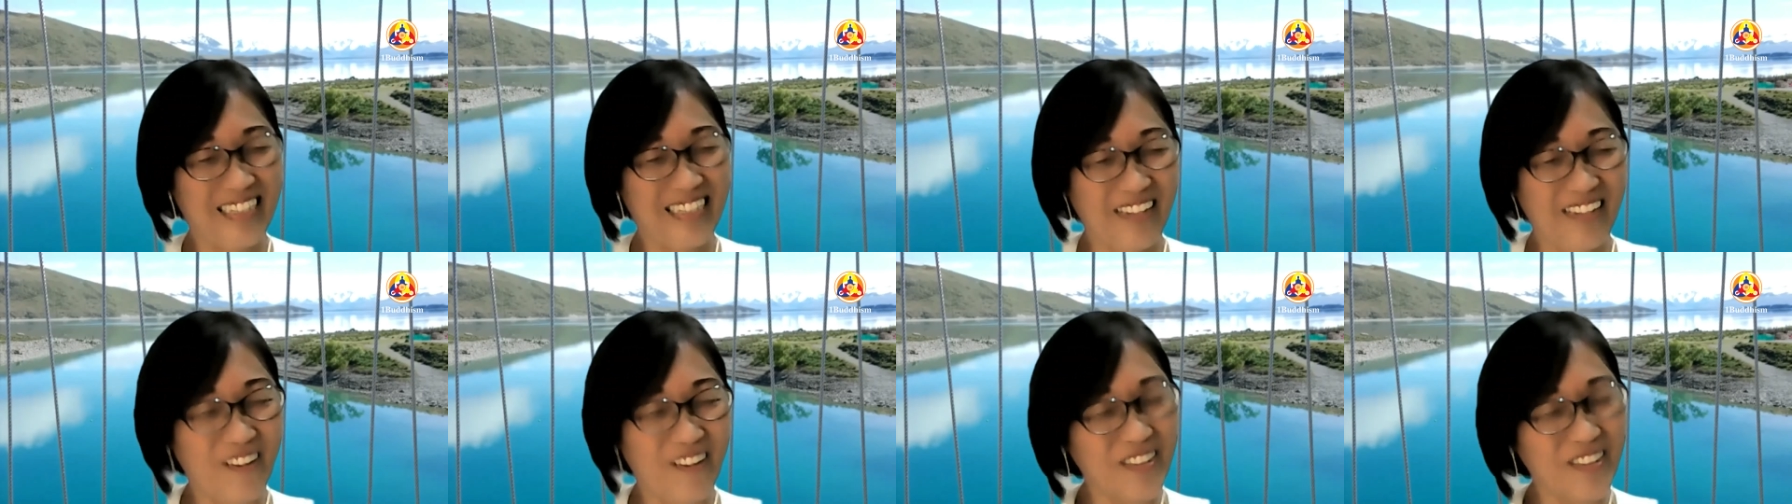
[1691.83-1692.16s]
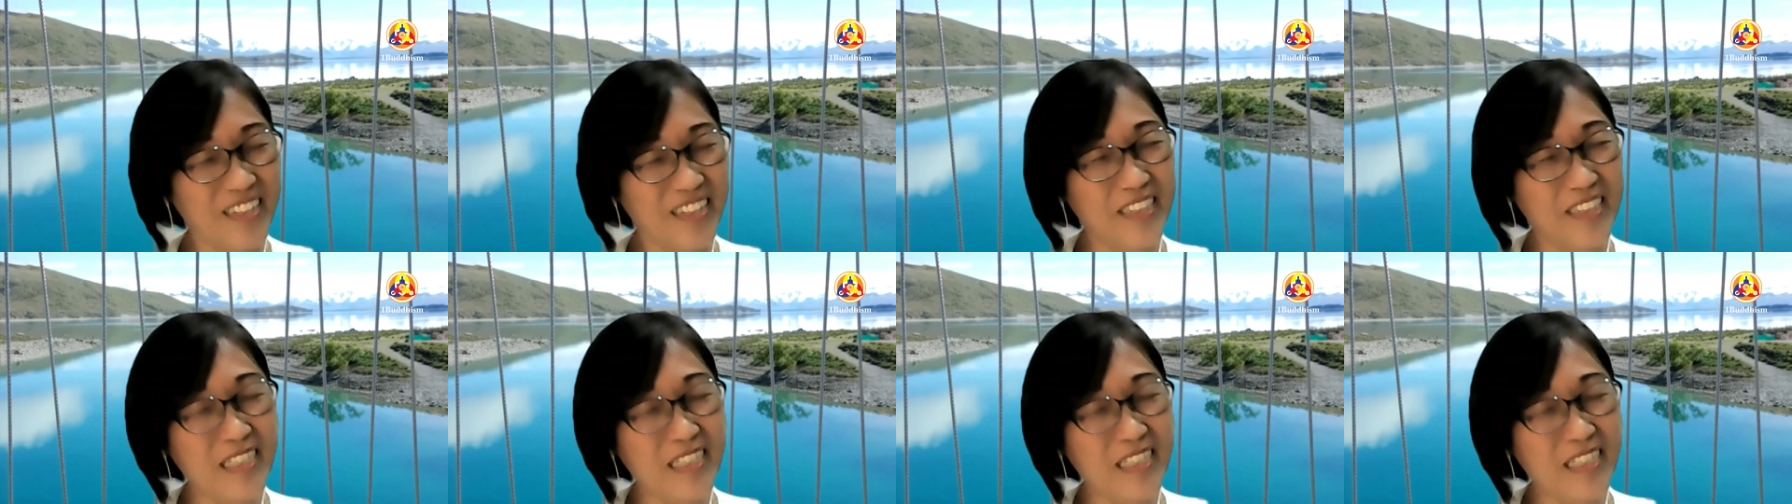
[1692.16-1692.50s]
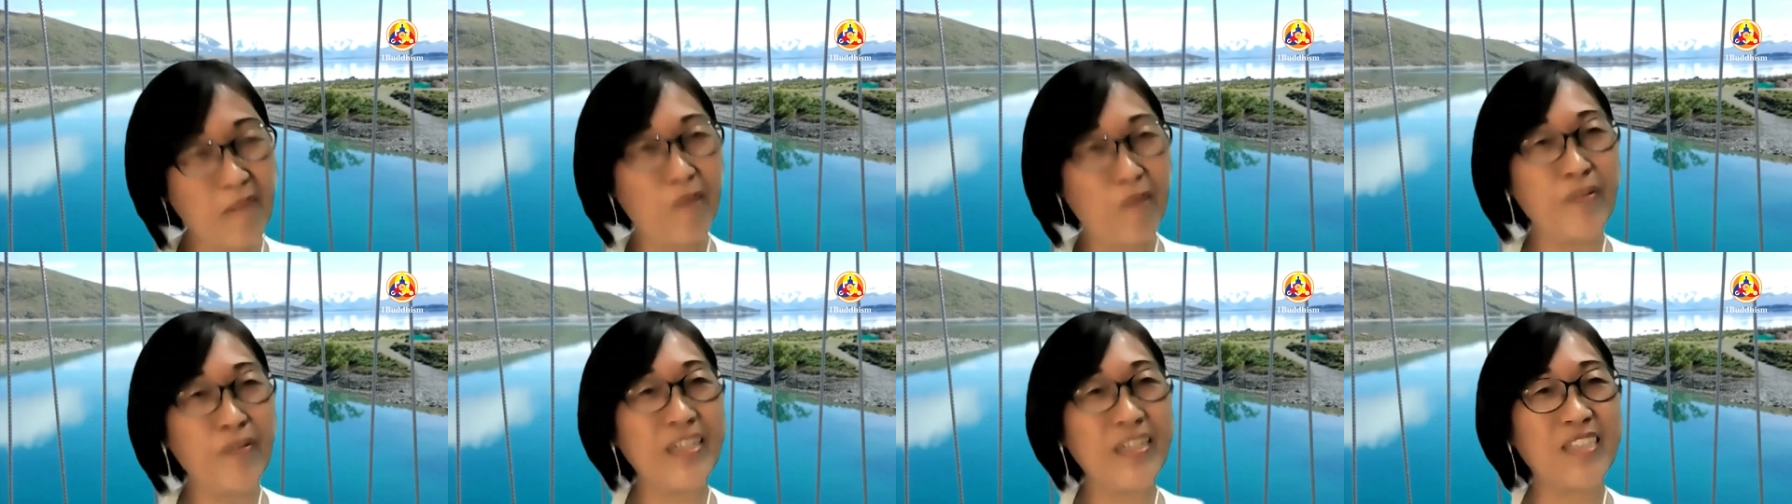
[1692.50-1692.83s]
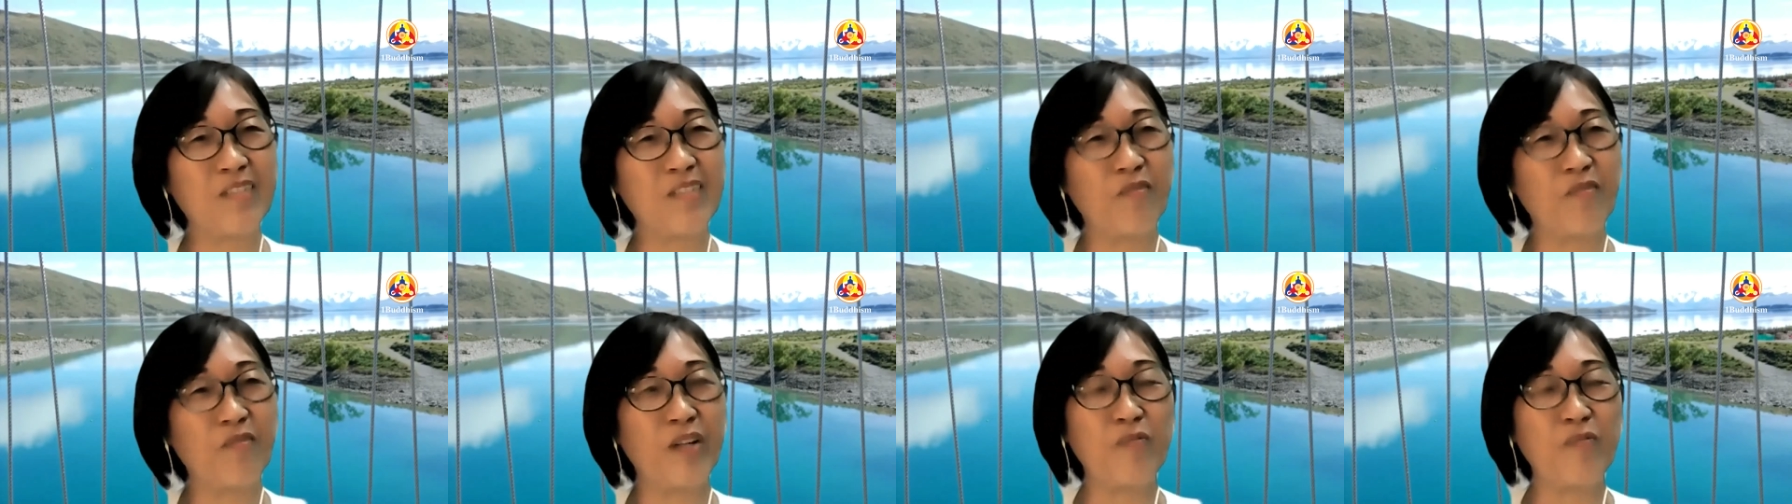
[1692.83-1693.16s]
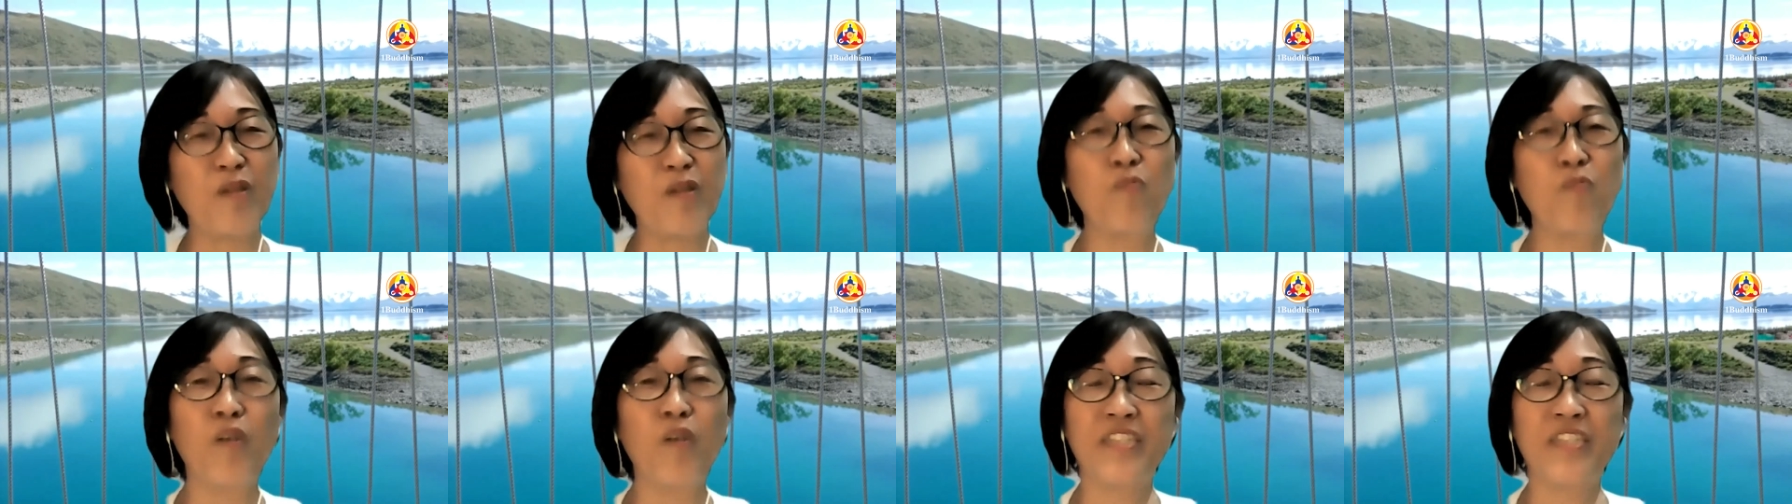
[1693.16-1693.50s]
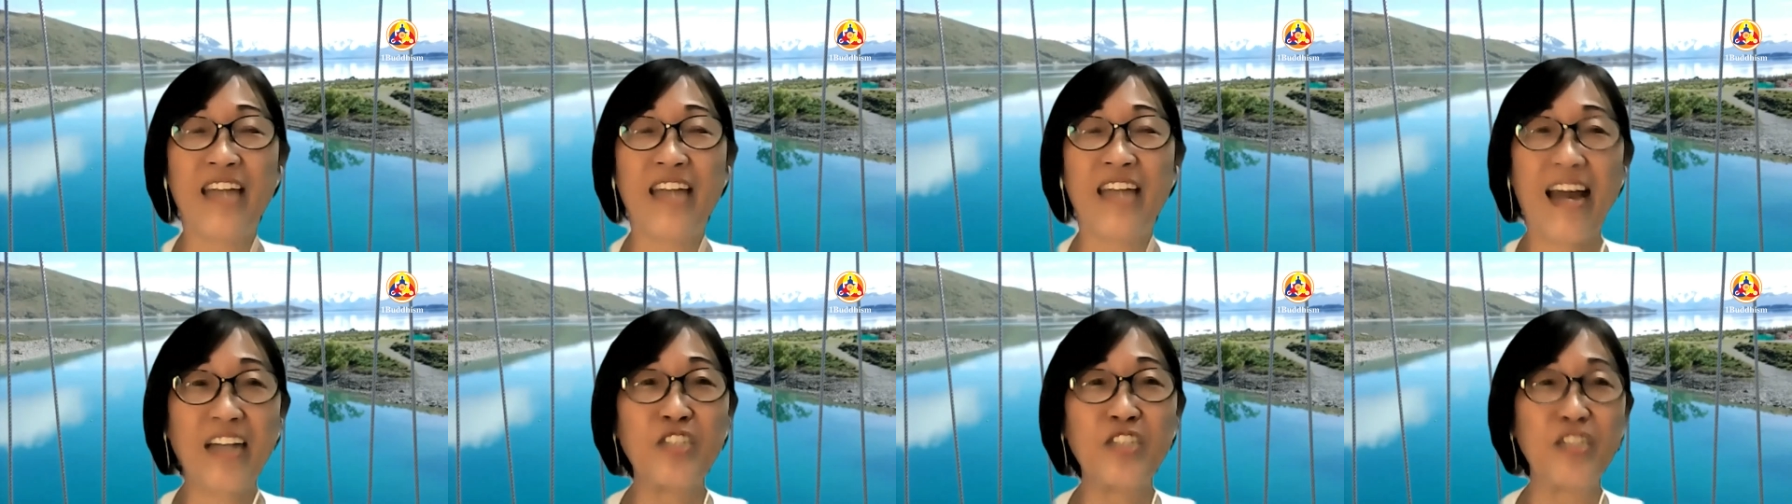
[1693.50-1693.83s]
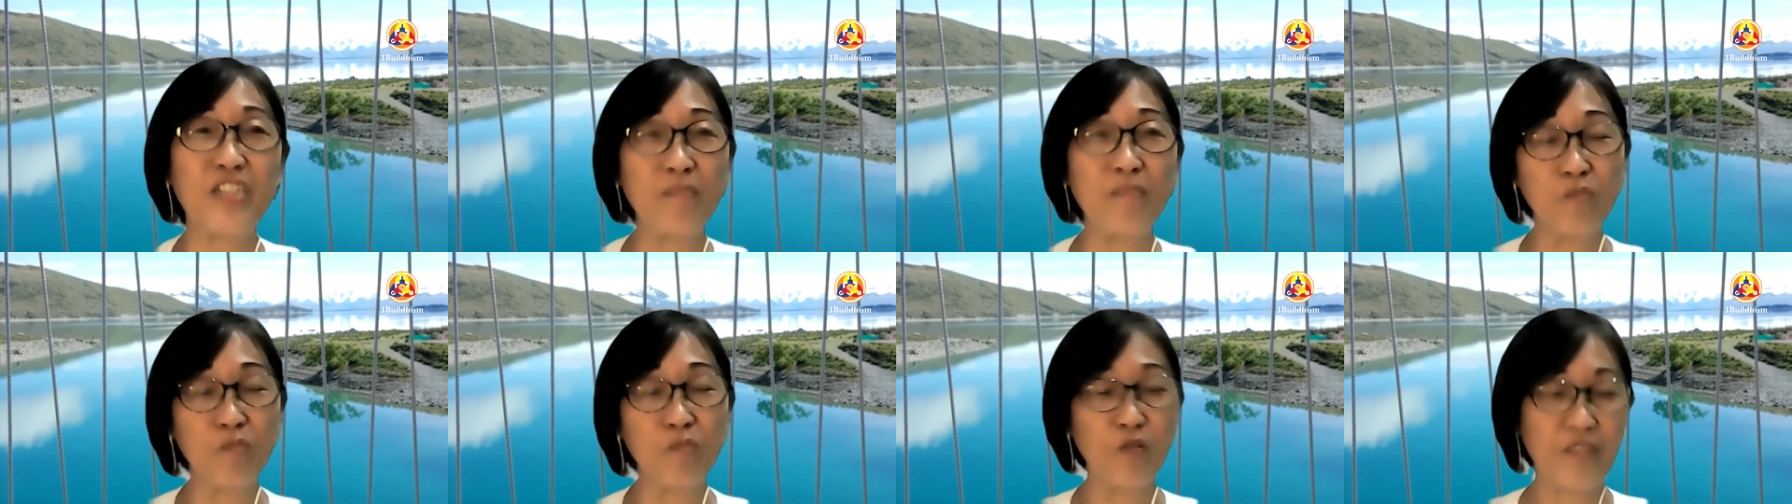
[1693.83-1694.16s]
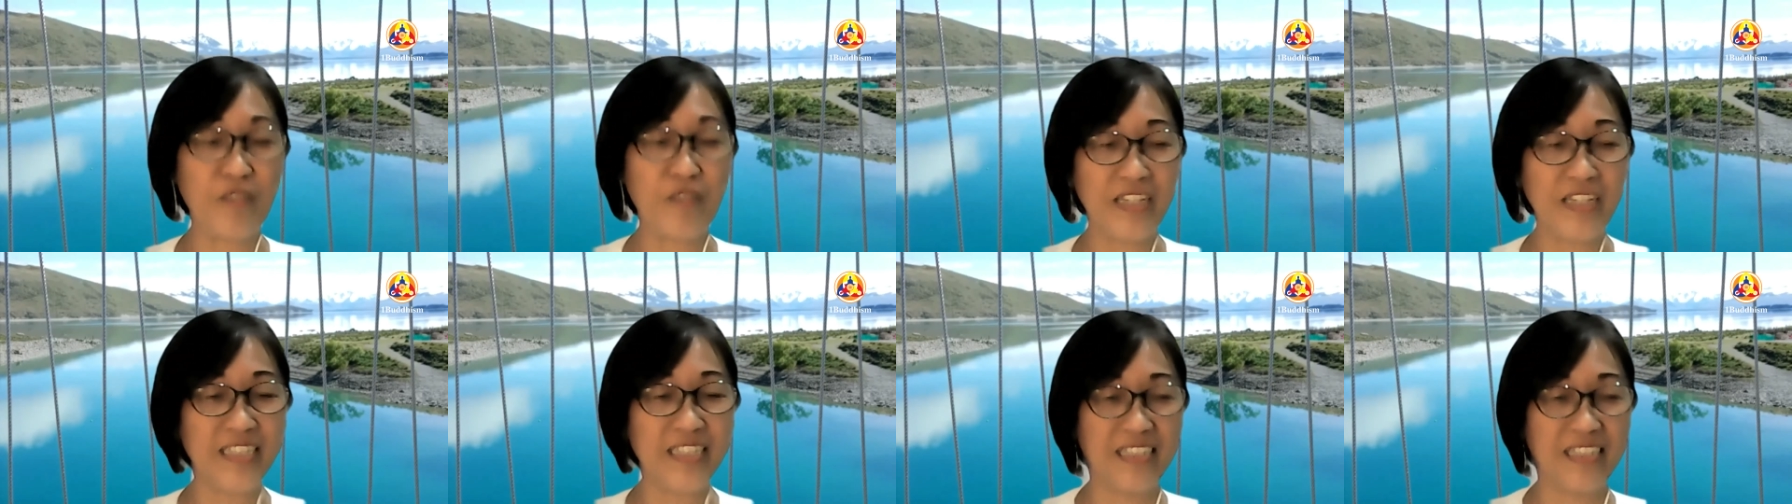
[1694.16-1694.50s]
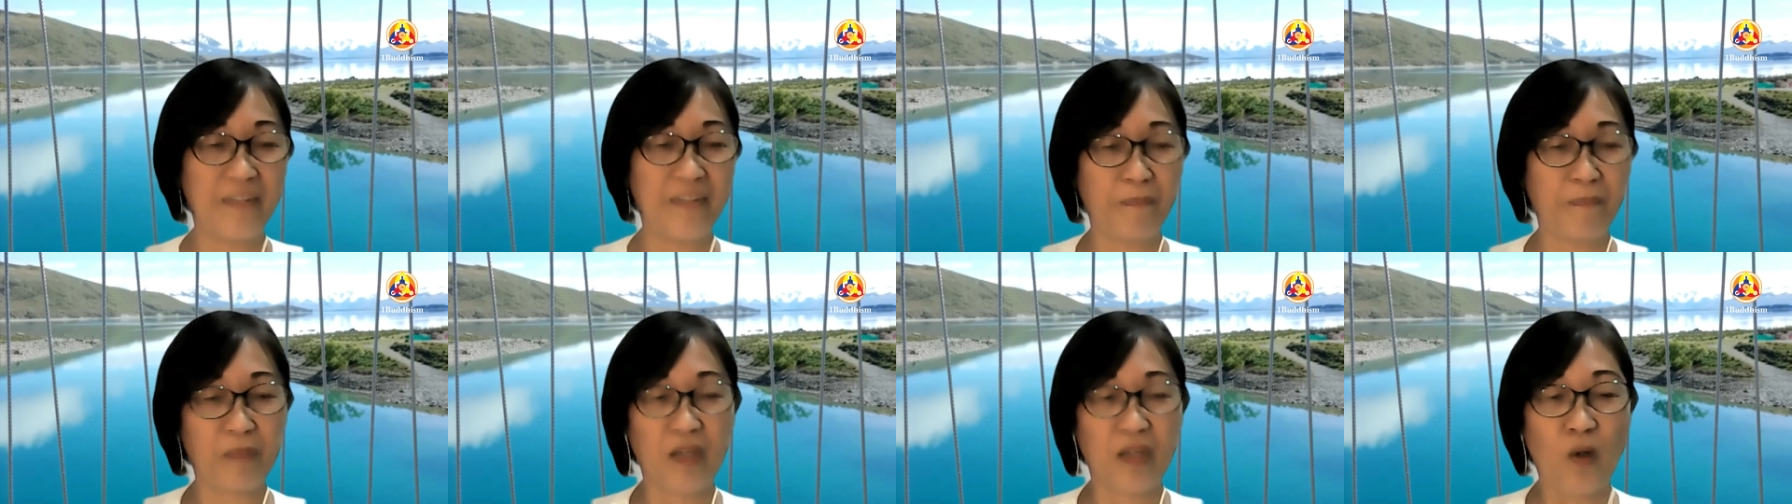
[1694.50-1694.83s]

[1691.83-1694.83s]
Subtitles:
Now, some of us, when we watch action movies,